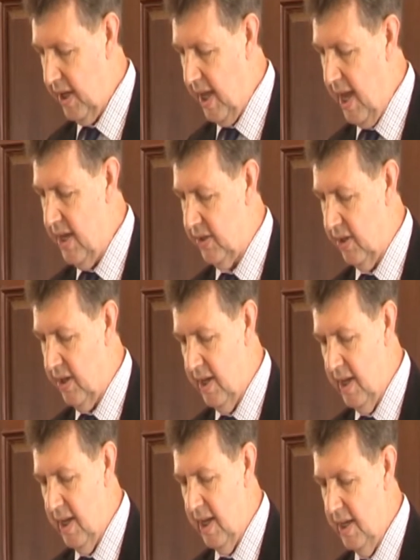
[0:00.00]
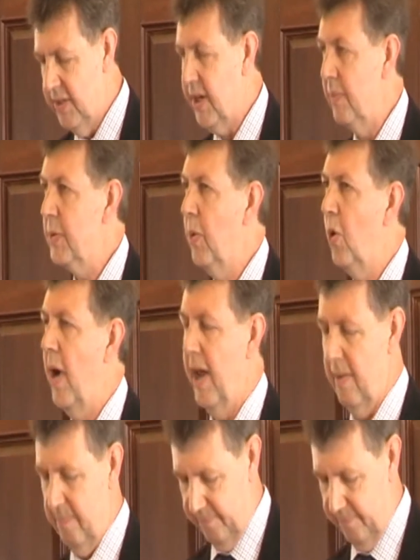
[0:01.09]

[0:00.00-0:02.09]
occasion in some small way.